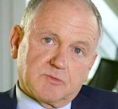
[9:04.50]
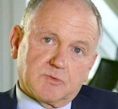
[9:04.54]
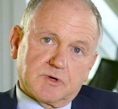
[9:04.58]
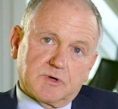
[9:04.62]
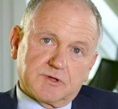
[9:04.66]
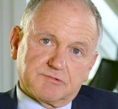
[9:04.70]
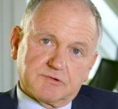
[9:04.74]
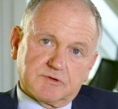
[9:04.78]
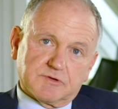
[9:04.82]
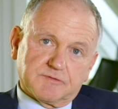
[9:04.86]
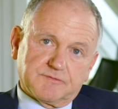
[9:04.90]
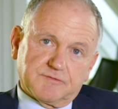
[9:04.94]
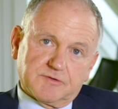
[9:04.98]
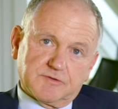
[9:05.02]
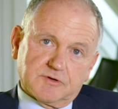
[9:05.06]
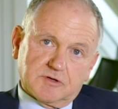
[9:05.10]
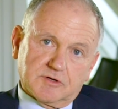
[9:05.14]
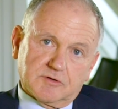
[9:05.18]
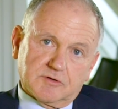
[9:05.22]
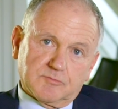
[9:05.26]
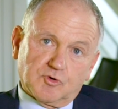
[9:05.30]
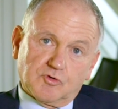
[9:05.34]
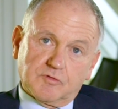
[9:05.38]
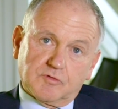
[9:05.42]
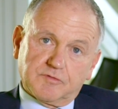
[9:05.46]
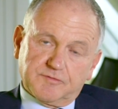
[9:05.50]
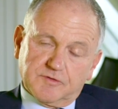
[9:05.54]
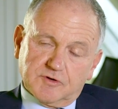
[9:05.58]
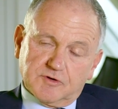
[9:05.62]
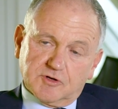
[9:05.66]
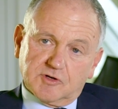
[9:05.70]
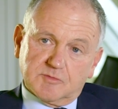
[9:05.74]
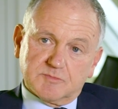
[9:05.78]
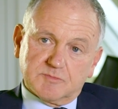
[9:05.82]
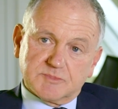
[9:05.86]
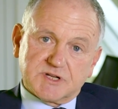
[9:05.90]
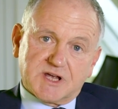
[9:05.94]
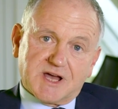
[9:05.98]
whether a firm or
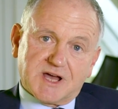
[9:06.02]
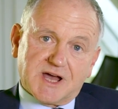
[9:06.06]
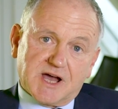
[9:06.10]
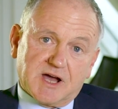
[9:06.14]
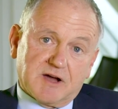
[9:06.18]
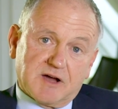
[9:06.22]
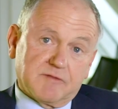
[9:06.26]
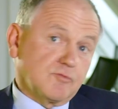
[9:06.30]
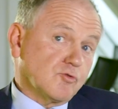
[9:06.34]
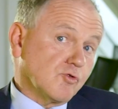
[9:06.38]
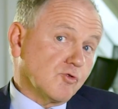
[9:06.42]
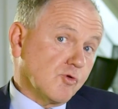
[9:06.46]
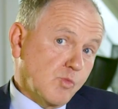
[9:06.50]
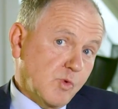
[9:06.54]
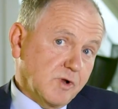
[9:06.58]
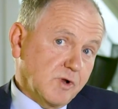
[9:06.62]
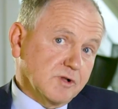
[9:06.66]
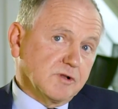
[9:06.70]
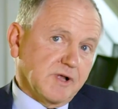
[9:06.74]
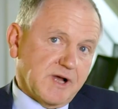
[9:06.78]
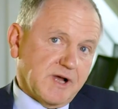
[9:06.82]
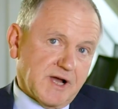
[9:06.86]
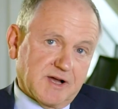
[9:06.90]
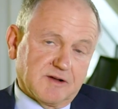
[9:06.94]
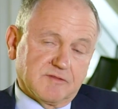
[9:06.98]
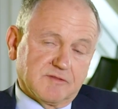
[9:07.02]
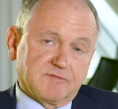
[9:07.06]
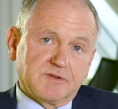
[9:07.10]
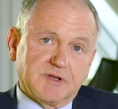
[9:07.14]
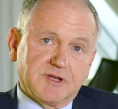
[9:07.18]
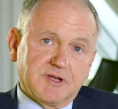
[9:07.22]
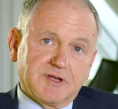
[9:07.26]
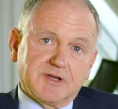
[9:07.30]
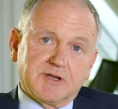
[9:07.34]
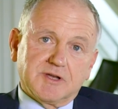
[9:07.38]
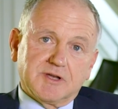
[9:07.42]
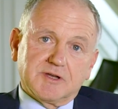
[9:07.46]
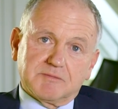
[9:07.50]
firms have or will have
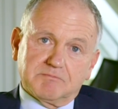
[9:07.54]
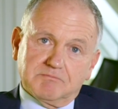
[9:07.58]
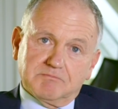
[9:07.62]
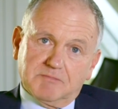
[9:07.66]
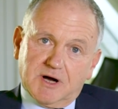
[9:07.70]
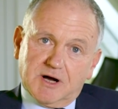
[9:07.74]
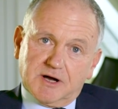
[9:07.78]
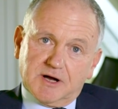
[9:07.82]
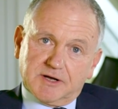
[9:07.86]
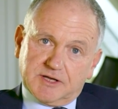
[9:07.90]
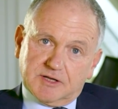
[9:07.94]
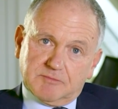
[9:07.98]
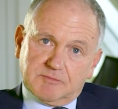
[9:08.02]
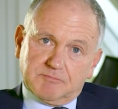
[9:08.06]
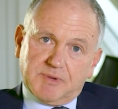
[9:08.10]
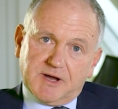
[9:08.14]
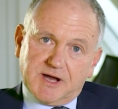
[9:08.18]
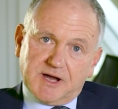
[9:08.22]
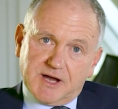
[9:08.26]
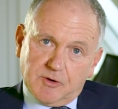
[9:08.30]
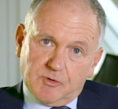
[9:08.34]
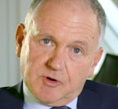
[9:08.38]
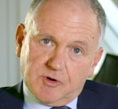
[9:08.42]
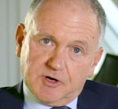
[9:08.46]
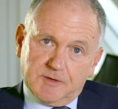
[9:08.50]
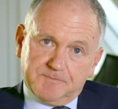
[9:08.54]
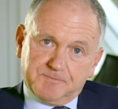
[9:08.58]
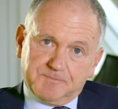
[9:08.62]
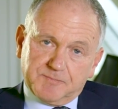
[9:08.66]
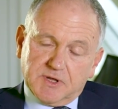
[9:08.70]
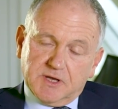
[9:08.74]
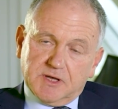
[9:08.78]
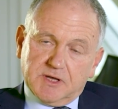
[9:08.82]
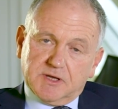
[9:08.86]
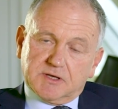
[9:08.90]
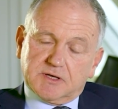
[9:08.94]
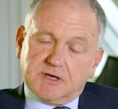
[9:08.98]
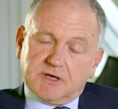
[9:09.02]
market power.
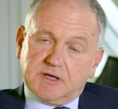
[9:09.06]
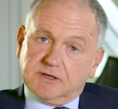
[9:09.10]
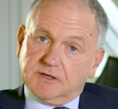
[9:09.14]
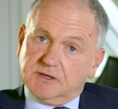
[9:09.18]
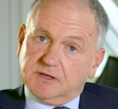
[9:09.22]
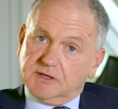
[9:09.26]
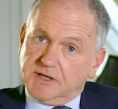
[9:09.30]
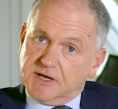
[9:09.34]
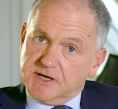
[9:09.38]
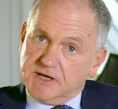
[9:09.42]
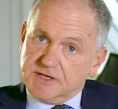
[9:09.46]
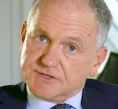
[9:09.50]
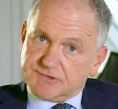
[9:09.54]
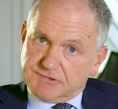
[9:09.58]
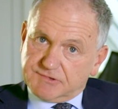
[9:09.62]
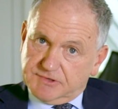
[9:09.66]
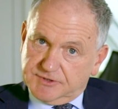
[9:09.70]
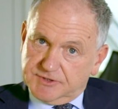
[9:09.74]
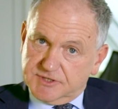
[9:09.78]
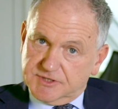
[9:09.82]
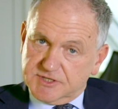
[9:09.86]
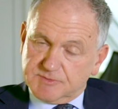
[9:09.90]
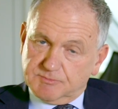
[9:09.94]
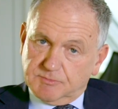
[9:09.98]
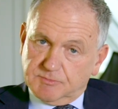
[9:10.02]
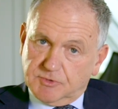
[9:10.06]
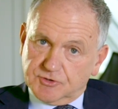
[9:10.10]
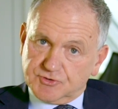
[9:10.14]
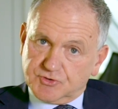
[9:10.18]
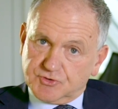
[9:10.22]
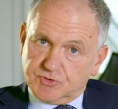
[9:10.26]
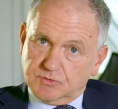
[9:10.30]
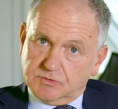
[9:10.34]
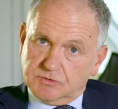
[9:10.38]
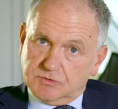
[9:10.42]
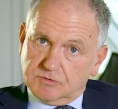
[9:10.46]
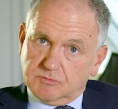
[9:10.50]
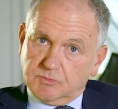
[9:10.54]
And later in this
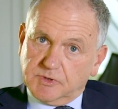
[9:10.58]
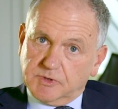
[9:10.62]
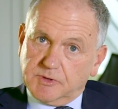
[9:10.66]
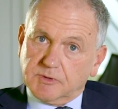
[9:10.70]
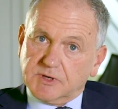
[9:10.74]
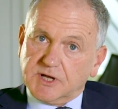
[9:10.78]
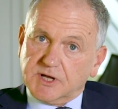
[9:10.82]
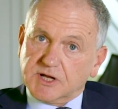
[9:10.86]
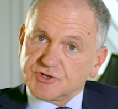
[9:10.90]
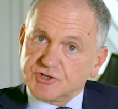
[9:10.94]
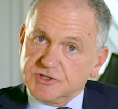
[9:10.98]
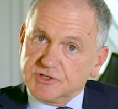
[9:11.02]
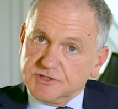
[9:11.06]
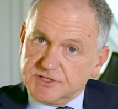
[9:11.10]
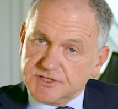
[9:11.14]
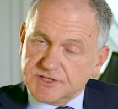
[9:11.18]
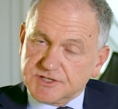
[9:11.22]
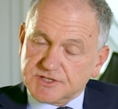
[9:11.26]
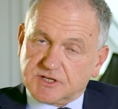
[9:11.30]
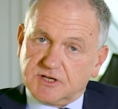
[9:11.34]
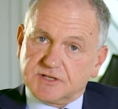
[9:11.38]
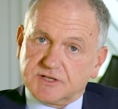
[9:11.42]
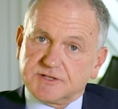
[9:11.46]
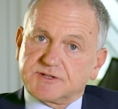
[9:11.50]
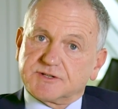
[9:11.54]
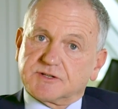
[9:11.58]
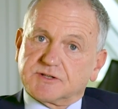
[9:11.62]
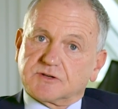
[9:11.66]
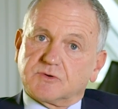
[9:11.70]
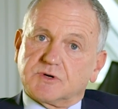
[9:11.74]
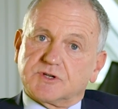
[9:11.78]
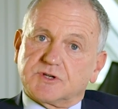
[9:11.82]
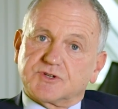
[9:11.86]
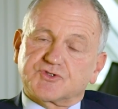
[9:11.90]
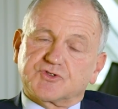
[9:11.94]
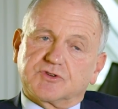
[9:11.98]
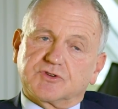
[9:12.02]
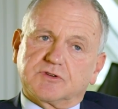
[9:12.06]
module, we will actually discuss the
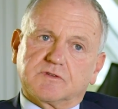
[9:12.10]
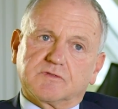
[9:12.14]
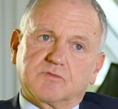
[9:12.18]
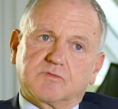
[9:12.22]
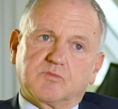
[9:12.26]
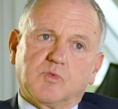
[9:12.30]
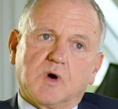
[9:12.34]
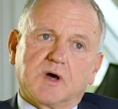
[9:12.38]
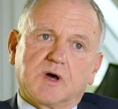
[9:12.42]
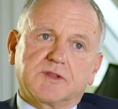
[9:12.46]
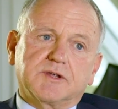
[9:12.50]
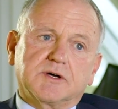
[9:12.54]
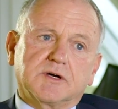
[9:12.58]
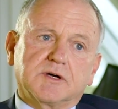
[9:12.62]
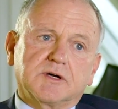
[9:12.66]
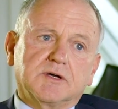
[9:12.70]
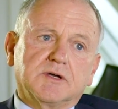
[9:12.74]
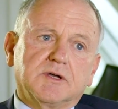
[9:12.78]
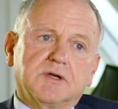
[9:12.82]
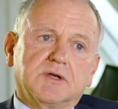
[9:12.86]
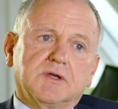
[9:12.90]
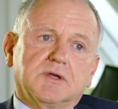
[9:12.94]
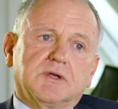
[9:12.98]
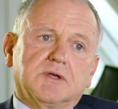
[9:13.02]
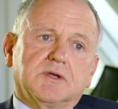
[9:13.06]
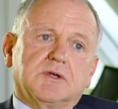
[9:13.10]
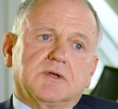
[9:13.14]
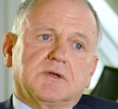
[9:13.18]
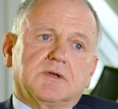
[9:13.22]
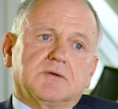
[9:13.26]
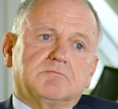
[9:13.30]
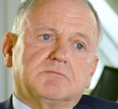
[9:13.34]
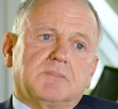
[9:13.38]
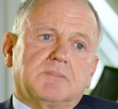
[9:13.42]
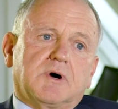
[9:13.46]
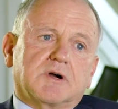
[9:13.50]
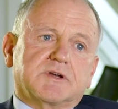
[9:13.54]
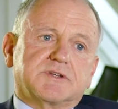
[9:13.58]
question of whether
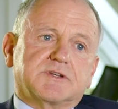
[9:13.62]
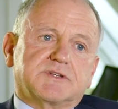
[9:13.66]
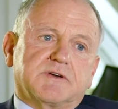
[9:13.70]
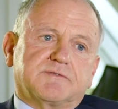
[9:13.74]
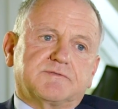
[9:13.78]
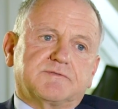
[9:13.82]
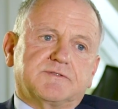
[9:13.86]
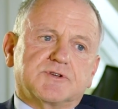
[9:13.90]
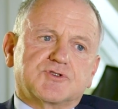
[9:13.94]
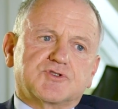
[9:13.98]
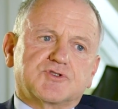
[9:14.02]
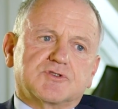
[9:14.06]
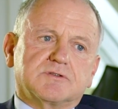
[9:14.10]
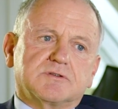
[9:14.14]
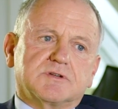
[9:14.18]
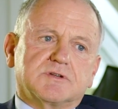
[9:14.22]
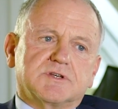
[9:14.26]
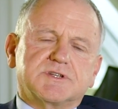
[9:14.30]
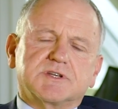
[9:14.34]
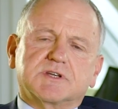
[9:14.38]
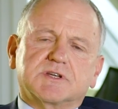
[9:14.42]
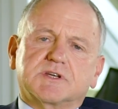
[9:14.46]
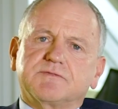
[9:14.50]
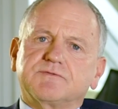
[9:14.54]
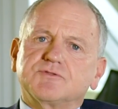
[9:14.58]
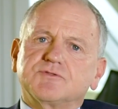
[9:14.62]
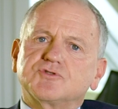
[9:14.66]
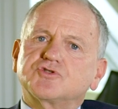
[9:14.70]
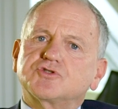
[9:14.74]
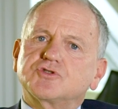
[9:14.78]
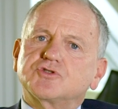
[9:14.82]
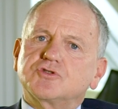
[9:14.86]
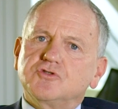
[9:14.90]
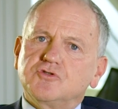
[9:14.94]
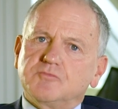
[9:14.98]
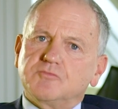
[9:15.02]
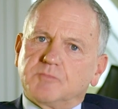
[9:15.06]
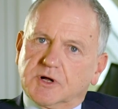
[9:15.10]
market definition, is it given
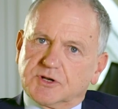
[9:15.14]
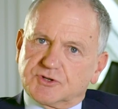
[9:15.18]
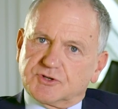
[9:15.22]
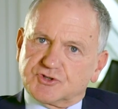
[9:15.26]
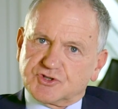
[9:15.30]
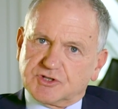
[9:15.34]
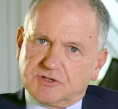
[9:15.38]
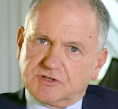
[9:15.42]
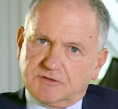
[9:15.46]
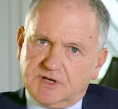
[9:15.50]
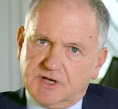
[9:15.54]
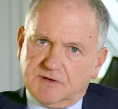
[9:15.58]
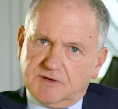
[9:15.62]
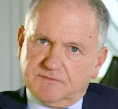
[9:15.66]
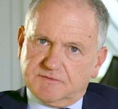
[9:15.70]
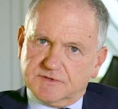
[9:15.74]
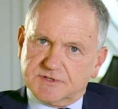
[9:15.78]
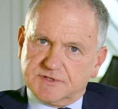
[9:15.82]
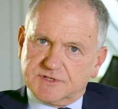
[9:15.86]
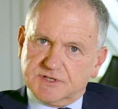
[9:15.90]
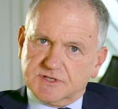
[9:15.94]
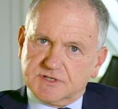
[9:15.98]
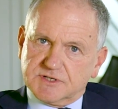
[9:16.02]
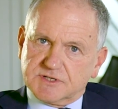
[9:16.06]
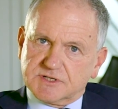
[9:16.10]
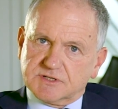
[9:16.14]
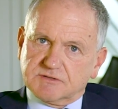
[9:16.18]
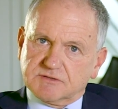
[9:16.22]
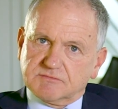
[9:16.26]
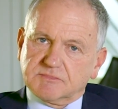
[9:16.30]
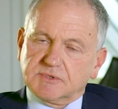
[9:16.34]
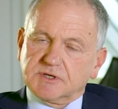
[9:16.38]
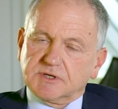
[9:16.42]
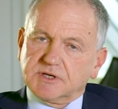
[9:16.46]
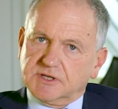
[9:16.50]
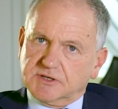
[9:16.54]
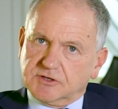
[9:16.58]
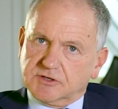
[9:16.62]
too much emphasis
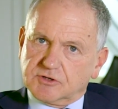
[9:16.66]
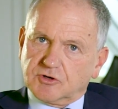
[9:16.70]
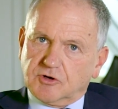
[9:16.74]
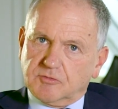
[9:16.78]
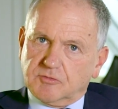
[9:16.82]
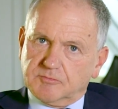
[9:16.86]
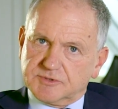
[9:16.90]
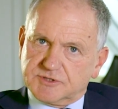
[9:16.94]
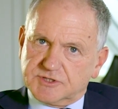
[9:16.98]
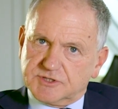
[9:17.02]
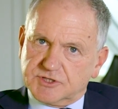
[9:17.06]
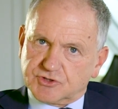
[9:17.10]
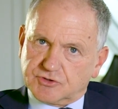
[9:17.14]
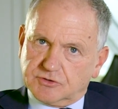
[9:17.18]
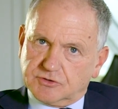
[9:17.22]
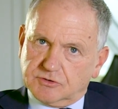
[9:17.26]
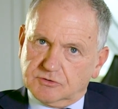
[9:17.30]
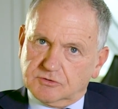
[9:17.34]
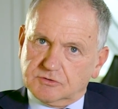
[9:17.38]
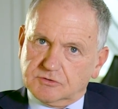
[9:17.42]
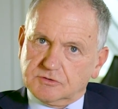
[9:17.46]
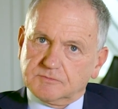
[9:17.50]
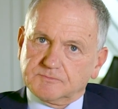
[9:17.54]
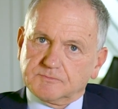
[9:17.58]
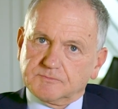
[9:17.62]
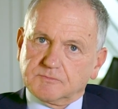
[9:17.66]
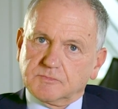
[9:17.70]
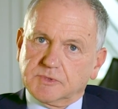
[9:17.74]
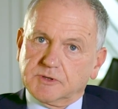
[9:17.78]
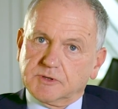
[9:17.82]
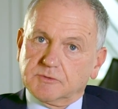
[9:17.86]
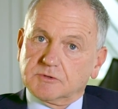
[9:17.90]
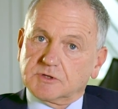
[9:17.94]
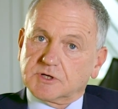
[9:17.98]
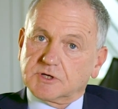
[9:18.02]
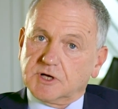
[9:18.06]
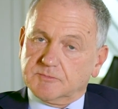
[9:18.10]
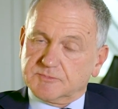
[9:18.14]
in competition law? We
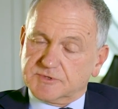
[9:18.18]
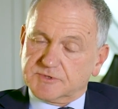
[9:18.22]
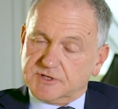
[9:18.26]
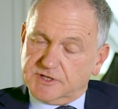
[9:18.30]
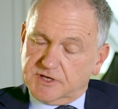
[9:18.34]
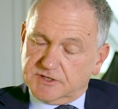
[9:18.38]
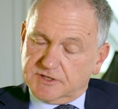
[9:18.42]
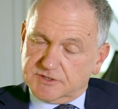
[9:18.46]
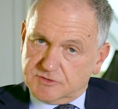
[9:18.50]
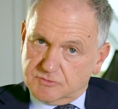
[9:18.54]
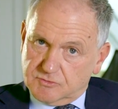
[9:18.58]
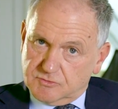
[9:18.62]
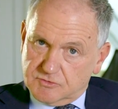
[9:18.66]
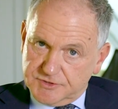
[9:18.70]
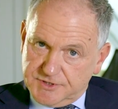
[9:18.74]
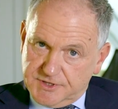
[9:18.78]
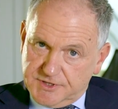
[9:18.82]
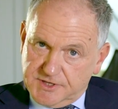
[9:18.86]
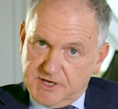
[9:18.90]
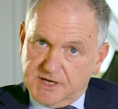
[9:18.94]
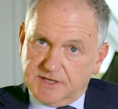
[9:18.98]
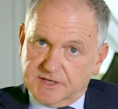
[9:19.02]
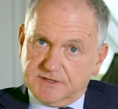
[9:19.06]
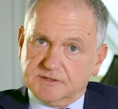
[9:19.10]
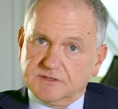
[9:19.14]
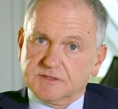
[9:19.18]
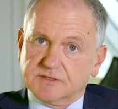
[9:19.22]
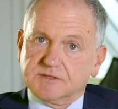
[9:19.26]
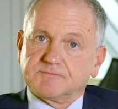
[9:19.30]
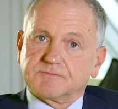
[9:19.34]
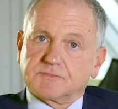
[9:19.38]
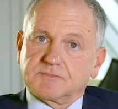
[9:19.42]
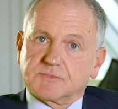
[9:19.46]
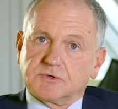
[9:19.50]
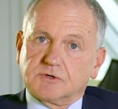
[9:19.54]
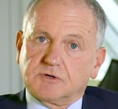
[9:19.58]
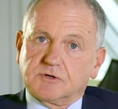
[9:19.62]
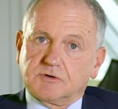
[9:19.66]
will come to that towards the end
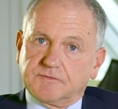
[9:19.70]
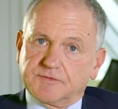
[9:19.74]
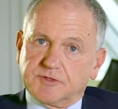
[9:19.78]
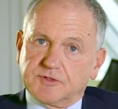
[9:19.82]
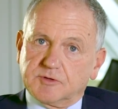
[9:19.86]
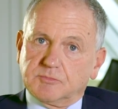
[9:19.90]
of the